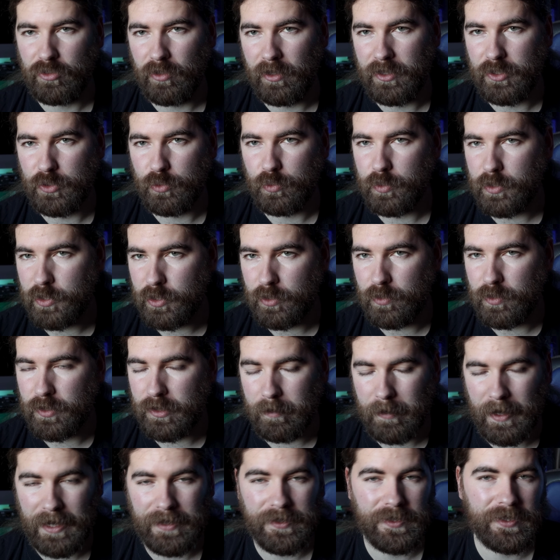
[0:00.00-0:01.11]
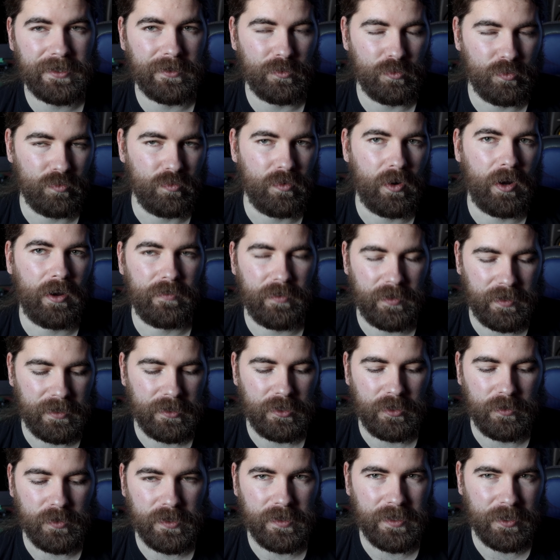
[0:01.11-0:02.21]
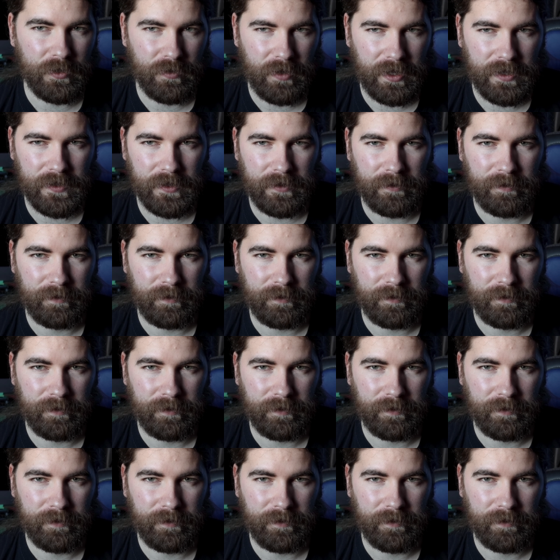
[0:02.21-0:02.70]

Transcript: Try to always use the masks rather than use the eraser.